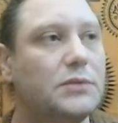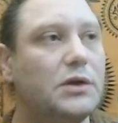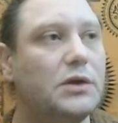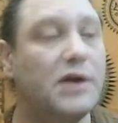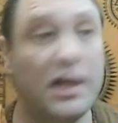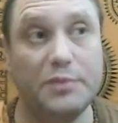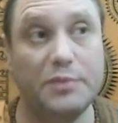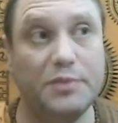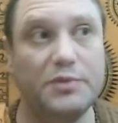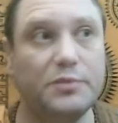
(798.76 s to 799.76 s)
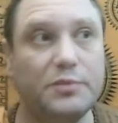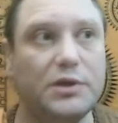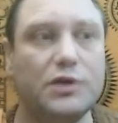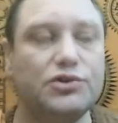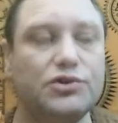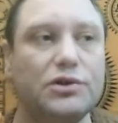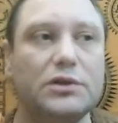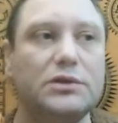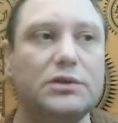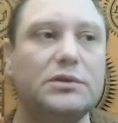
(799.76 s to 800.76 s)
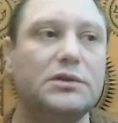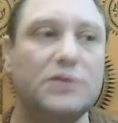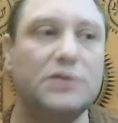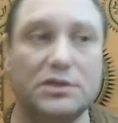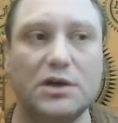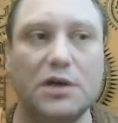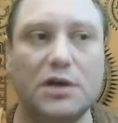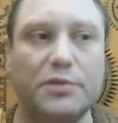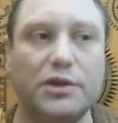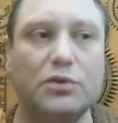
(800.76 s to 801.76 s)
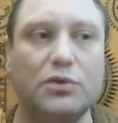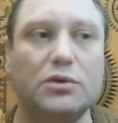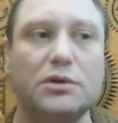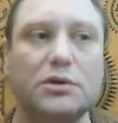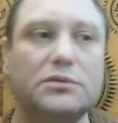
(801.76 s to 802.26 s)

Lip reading: Helping people, actually. That's karma yoga.